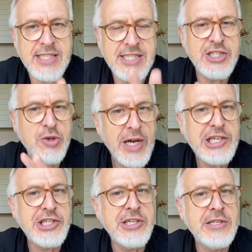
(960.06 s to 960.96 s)
the
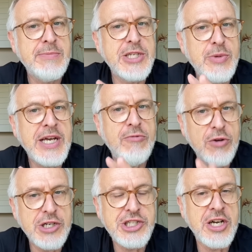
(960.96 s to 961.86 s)
situation between
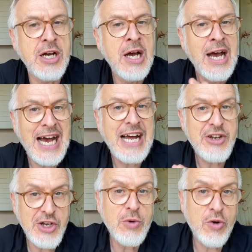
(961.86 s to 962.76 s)
Russia and
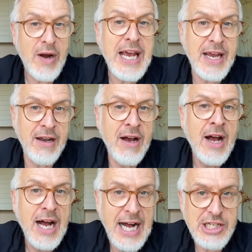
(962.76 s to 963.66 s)
Ukraine.
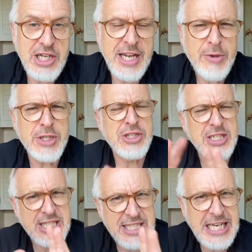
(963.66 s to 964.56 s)
Actually, I know it doesn't
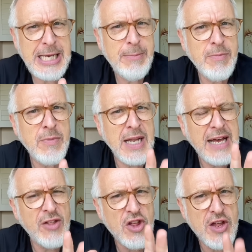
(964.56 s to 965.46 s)
seem
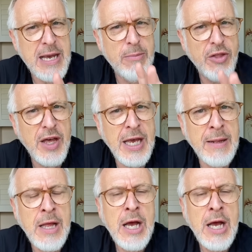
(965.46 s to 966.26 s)
like the same thing,